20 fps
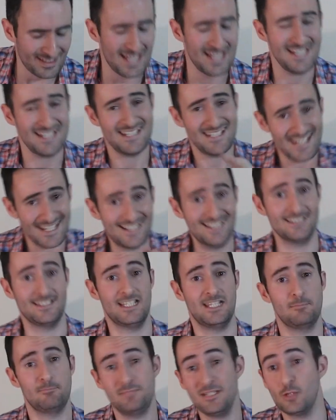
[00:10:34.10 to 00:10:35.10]
Secondly,
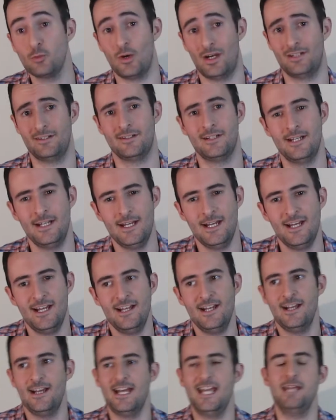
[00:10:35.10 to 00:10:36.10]
the big one,
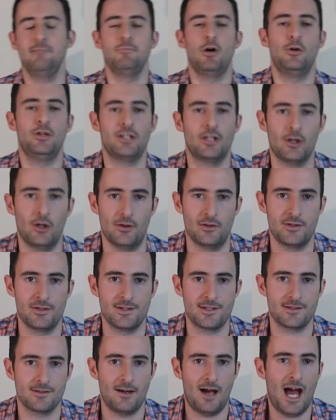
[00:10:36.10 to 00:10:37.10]
emoticons.